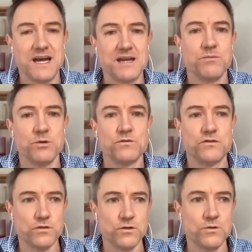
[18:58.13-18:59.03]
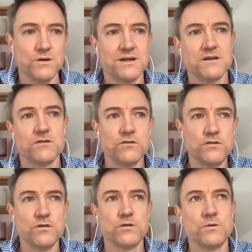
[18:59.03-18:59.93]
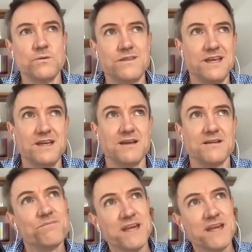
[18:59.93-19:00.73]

able to do the